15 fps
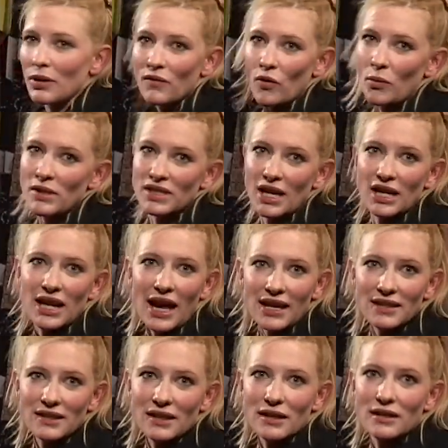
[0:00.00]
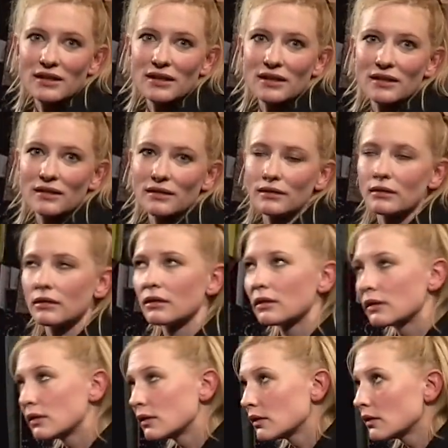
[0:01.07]
where you've almost had an accident and,
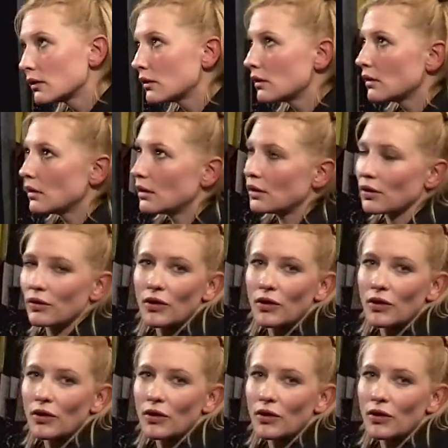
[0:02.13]
you know,